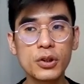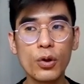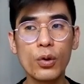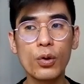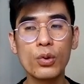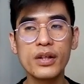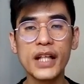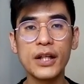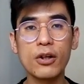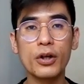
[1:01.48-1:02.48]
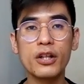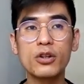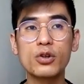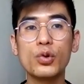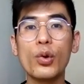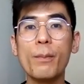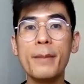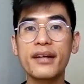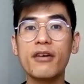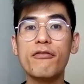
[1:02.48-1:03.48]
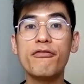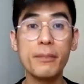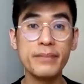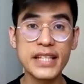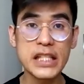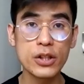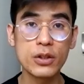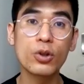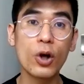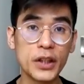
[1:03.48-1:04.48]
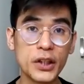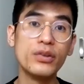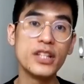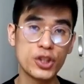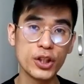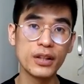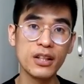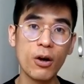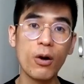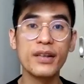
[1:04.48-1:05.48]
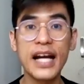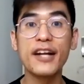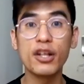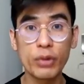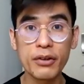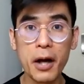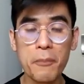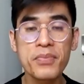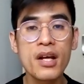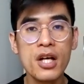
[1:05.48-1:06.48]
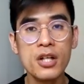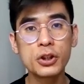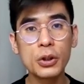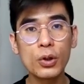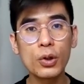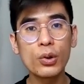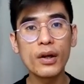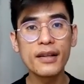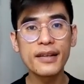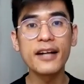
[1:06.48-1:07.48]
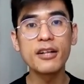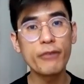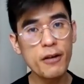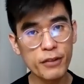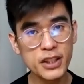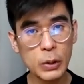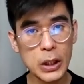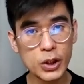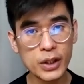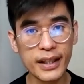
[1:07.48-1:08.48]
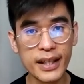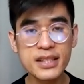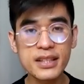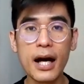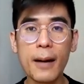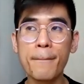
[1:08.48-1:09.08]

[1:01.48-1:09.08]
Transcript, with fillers: So in order to make a firm decision to continue this journey or the other way around. So yeah, the very first question is